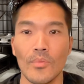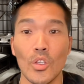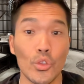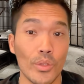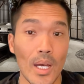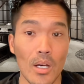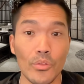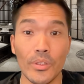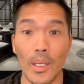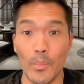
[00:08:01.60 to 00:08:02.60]
So now
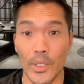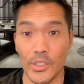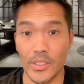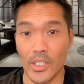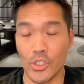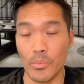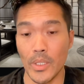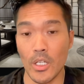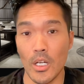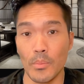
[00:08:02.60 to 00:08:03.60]
the template section
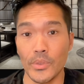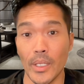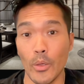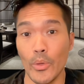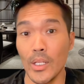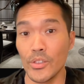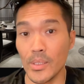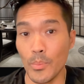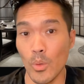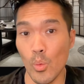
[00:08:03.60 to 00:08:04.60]
becomes a really
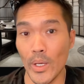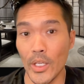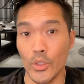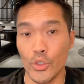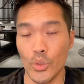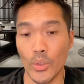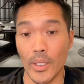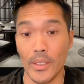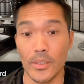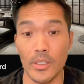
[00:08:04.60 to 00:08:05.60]
simple way to
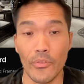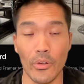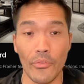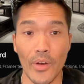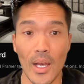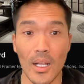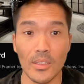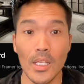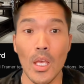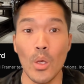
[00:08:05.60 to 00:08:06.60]
showcase different
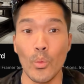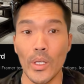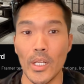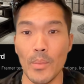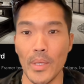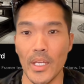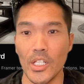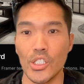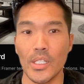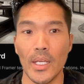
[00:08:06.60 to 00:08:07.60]
files with an
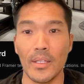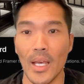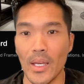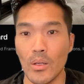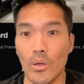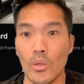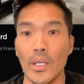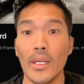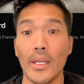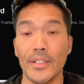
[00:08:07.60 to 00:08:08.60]
image, a title,
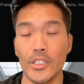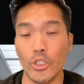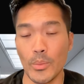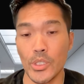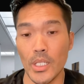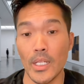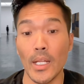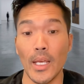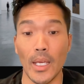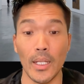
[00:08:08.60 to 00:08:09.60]
a description,
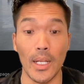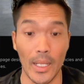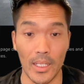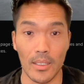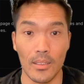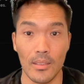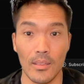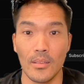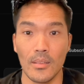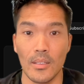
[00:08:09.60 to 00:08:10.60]
and a link.
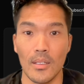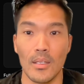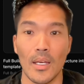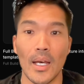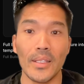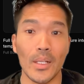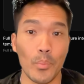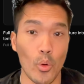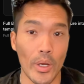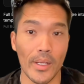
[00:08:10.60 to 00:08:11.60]
At that
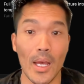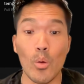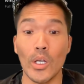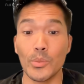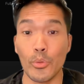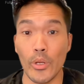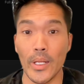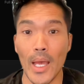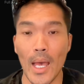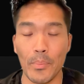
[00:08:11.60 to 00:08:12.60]
point, I was pretty
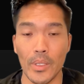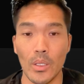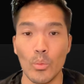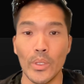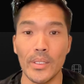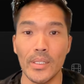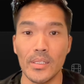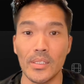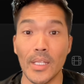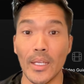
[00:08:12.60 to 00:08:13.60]
happy with this
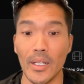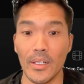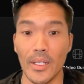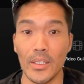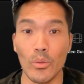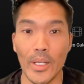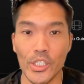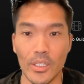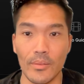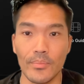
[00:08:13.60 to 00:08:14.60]
second
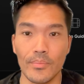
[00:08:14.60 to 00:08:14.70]
iteration.